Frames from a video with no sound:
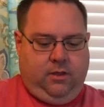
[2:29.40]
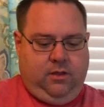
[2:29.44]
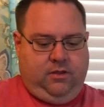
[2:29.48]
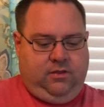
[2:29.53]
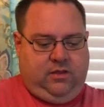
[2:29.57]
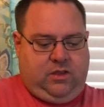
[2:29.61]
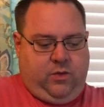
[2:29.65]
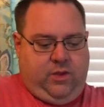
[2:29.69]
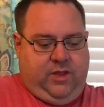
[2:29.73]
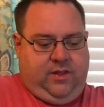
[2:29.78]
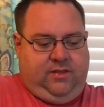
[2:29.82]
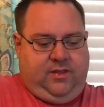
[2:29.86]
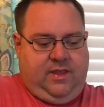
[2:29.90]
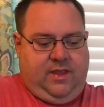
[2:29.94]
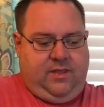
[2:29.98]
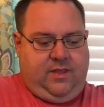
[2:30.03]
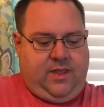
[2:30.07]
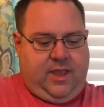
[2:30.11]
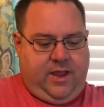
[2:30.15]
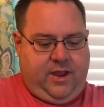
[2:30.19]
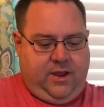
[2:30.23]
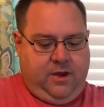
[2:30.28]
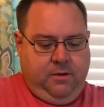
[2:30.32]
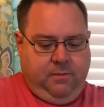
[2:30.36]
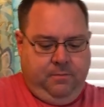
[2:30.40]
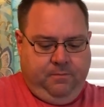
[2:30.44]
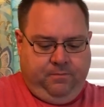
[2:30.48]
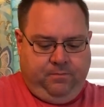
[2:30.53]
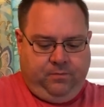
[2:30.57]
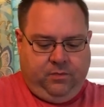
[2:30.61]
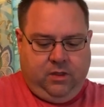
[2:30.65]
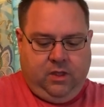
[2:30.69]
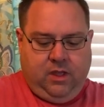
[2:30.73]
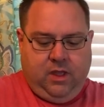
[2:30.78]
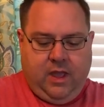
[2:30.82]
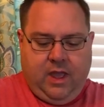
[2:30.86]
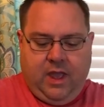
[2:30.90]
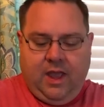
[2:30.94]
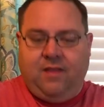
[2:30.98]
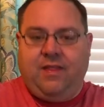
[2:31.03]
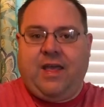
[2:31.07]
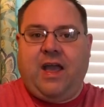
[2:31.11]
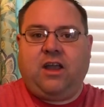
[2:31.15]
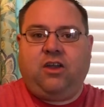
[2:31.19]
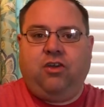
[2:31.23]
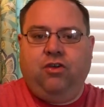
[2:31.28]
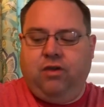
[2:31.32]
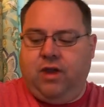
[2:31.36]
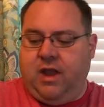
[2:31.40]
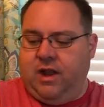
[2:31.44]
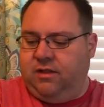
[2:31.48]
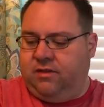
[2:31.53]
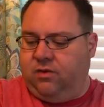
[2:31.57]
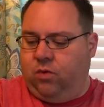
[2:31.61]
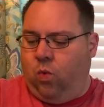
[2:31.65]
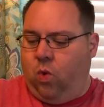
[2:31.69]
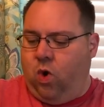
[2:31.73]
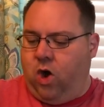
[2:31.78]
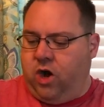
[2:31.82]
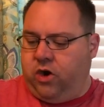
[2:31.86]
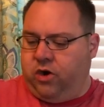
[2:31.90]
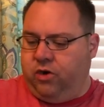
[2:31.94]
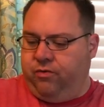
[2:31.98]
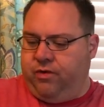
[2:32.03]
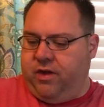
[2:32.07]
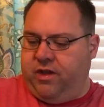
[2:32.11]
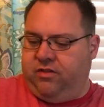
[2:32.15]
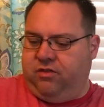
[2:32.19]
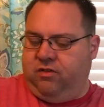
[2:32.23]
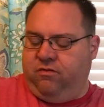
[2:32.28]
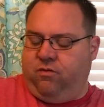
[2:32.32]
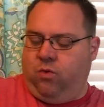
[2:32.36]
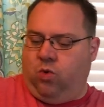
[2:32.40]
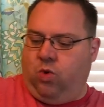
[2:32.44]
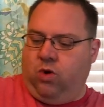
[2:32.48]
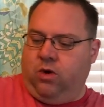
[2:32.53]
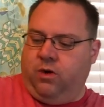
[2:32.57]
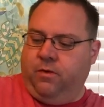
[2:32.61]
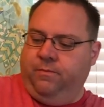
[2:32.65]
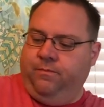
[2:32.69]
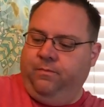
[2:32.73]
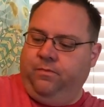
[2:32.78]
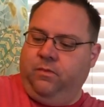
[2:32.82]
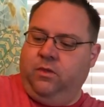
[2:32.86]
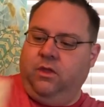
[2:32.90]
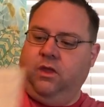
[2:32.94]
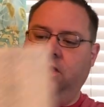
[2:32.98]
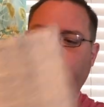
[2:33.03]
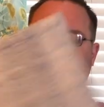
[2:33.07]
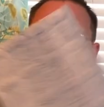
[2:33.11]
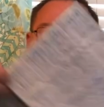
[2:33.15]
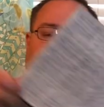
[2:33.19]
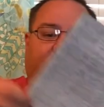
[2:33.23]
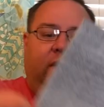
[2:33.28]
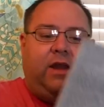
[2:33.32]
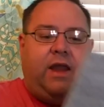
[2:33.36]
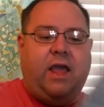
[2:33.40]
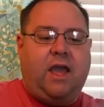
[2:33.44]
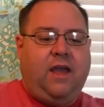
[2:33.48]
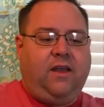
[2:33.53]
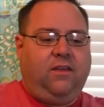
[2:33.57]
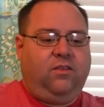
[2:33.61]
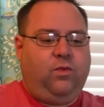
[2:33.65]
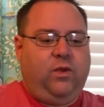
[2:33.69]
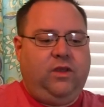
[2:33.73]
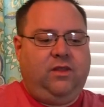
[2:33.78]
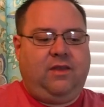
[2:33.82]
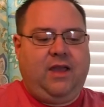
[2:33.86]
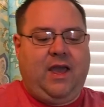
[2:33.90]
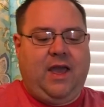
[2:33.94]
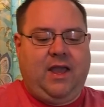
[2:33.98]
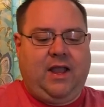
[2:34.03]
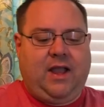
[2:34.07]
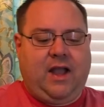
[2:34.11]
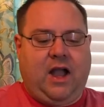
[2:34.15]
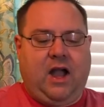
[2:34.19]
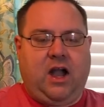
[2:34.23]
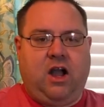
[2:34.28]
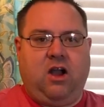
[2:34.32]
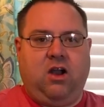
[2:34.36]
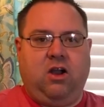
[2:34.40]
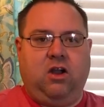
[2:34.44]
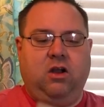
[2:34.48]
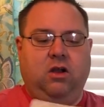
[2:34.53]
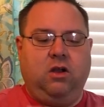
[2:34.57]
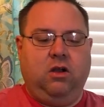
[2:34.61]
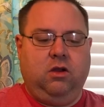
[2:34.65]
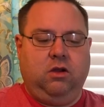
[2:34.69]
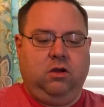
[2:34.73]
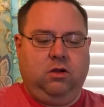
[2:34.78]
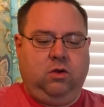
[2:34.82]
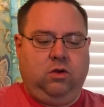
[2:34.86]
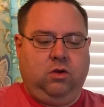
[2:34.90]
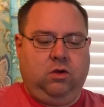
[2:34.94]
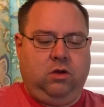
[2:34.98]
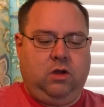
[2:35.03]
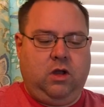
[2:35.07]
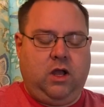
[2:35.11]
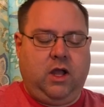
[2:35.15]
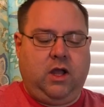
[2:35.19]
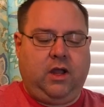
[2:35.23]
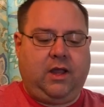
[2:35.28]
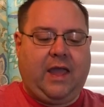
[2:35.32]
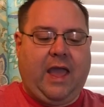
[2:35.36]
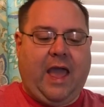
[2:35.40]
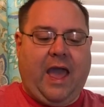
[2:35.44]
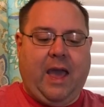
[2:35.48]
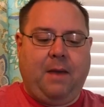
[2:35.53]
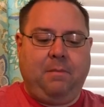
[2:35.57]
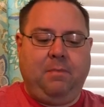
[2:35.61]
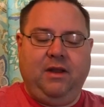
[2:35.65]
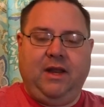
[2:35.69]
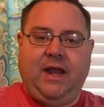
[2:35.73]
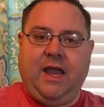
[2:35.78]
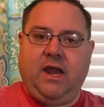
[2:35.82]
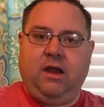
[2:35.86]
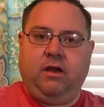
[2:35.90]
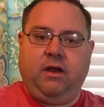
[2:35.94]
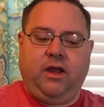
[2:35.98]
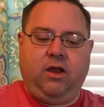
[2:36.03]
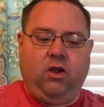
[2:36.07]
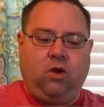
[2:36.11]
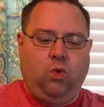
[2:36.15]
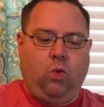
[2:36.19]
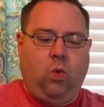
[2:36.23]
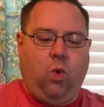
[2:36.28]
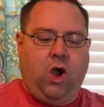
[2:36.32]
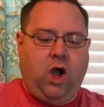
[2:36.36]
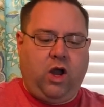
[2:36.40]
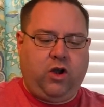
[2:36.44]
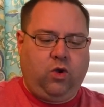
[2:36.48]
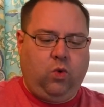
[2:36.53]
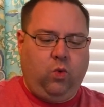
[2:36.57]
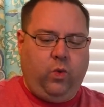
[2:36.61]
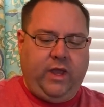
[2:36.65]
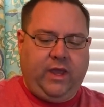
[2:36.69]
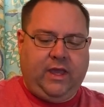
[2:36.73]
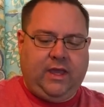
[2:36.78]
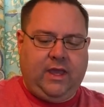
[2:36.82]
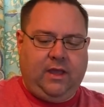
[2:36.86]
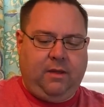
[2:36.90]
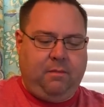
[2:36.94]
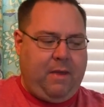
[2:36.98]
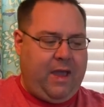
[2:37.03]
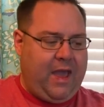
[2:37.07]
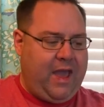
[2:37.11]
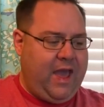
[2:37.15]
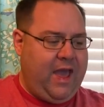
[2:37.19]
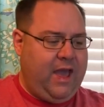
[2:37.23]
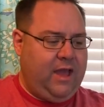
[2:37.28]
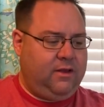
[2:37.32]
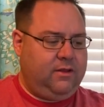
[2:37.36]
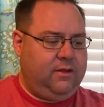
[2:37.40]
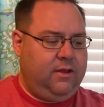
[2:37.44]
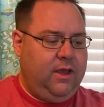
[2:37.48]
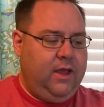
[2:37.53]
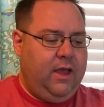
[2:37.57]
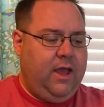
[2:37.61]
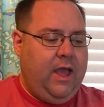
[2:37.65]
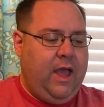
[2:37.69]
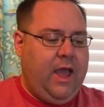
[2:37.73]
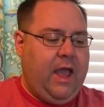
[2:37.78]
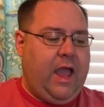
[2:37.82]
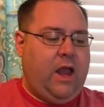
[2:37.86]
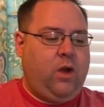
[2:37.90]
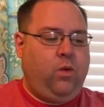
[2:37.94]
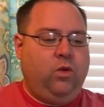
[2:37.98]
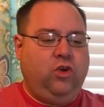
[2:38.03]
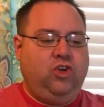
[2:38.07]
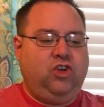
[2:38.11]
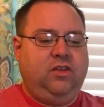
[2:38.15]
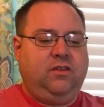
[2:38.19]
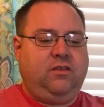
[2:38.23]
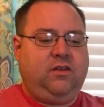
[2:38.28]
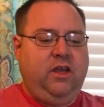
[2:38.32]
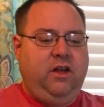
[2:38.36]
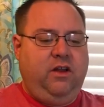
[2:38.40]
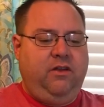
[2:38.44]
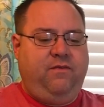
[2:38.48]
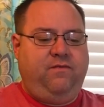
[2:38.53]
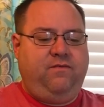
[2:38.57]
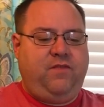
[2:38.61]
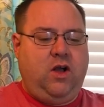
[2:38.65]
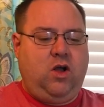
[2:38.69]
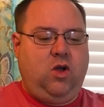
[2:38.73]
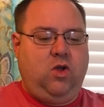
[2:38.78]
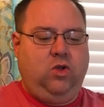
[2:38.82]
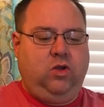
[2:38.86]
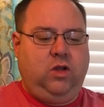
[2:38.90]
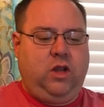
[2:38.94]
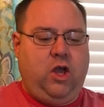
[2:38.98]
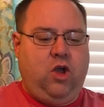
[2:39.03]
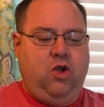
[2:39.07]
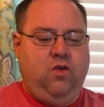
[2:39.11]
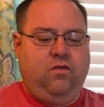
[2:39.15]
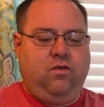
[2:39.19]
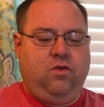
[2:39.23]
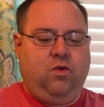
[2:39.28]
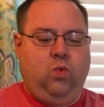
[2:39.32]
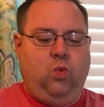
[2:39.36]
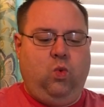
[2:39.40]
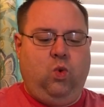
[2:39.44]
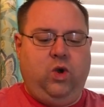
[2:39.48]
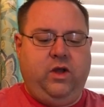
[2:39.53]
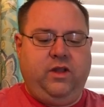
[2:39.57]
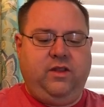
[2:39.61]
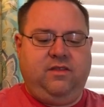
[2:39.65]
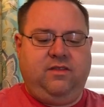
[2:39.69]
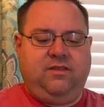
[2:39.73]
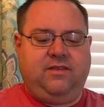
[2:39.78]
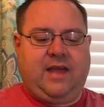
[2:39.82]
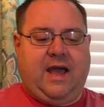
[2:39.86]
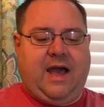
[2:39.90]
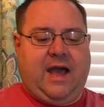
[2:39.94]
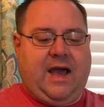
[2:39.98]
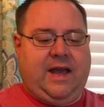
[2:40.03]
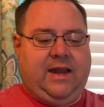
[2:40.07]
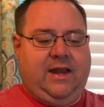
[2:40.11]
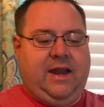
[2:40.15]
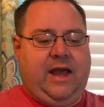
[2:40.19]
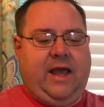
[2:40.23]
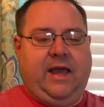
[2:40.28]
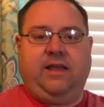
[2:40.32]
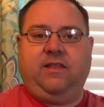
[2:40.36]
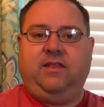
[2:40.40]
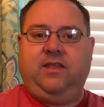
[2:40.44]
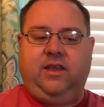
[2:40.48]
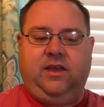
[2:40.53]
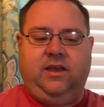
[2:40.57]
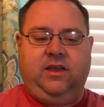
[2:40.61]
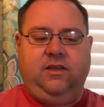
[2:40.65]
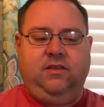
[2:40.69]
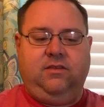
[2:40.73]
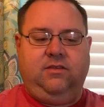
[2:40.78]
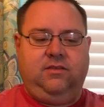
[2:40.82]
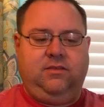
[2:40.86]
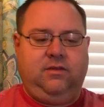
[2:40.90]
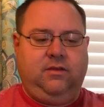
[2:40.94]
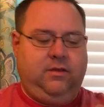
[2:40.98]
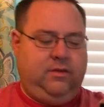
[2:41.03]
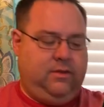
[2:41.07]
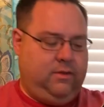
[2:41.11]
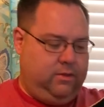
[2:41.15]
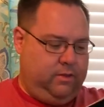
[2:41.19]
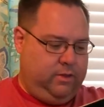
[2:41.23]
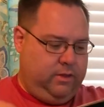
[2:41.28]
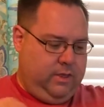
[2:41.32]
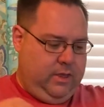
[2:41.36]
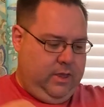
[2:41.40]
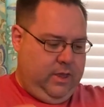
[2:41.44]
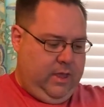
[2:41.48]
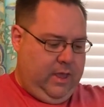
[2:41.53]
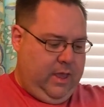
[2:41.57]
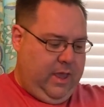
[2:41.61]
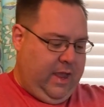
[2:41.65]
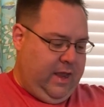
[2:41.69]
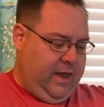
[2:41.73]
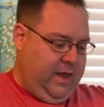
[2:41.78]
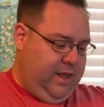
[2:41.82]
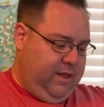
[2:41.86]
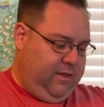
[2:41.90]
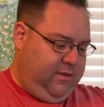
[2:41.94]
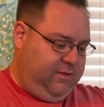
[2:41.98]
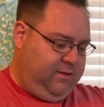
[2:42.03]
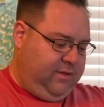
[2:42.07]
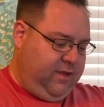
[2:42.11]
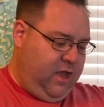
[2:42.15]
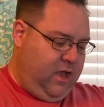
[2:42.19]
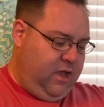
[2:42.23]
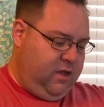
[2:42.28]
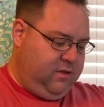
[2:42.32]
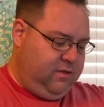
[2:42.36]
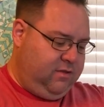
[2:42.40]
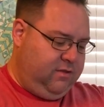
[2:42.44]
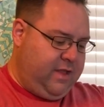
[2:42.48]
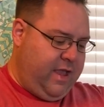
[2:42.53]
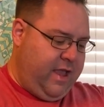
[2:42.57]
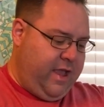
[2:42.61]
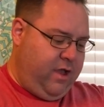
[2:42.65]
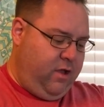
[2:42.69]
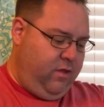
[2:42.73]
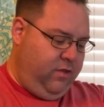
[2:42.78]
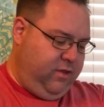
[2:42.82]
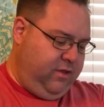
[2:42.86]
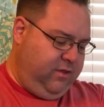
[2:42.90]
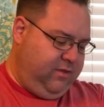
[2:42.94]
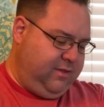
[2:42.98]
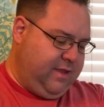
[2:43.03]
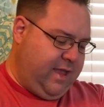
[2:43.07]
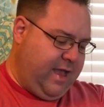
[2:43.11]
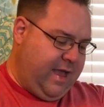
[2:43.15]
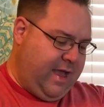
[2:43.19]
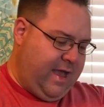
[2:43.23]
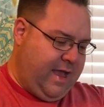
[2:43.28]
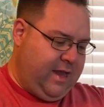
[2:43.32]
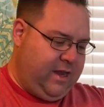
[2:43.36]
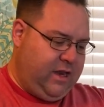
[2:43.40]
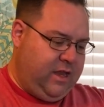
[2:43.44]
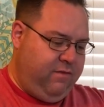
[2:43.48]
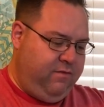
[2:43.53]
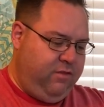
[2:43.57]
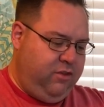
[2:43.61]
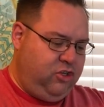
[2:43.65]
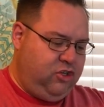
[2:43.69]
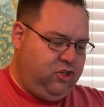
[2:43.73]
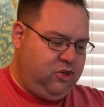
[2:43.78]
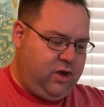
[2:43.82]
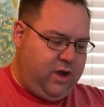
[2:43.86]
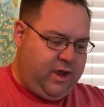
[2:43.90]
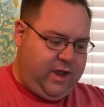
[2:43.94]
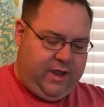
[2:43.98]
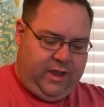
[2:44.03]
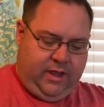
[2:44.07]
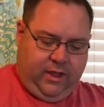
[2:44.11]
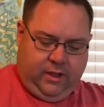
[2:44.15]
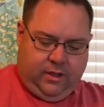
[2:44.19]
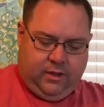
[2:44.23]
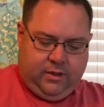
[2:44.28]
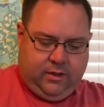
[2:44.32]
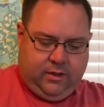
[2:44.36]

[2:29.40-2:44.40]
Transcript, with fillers: So it's in there. And that creates a water reservoir. Next, we take our uh, capillary or water wicking mat and we're just gonna fold over one side like this. And it tucks down the side of the tray.